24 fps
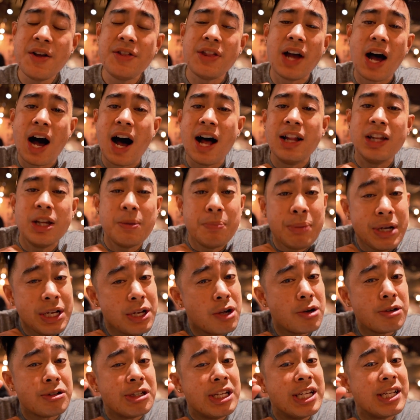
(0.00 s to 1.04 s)
A
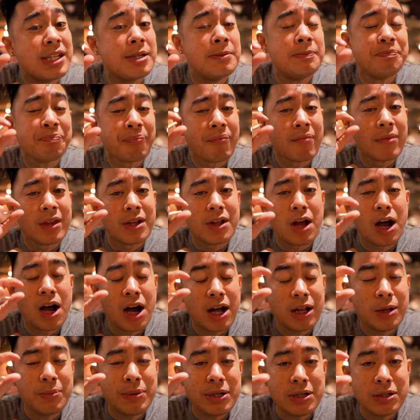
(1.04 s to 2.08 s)
jalapeno kick. The
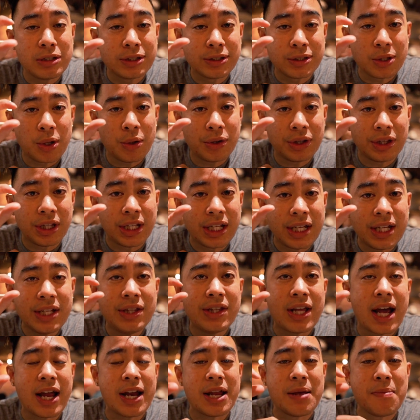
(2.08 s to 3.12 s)
jalapeno is so thin
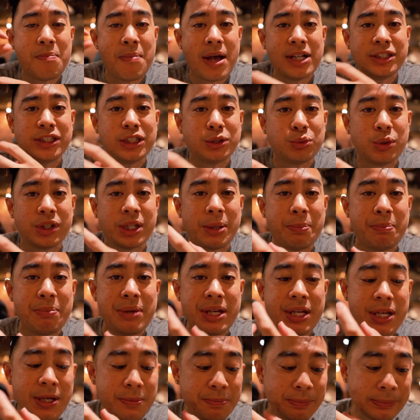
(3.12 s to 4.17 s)
that it meshes with the
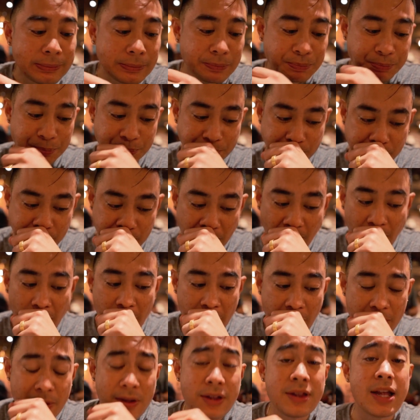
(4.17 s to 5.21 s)
meat.
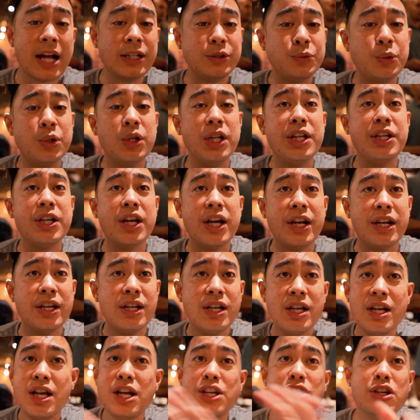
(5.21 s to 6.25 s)
That's really good.
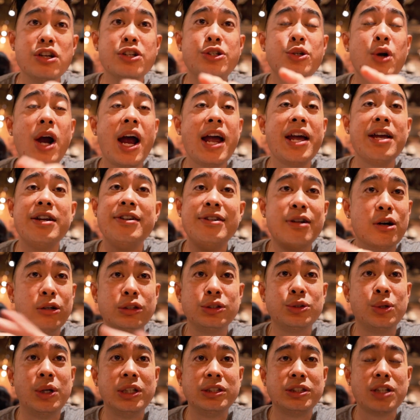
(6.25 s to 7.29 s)
You try it, no
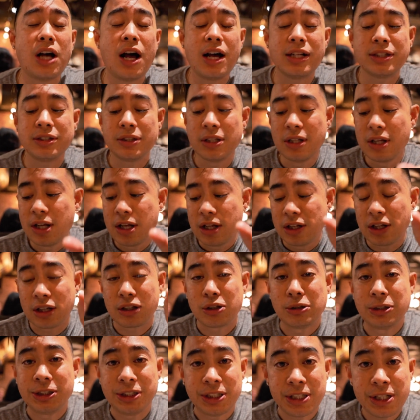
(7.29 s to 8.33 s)
soy sauce. Look,
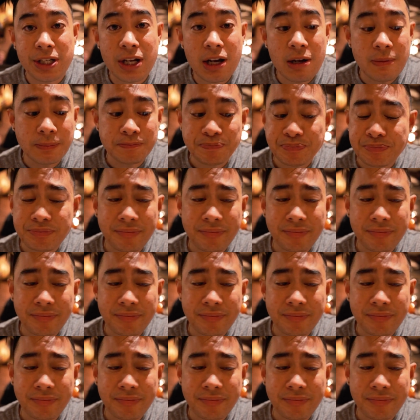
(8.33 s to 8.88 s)
Christina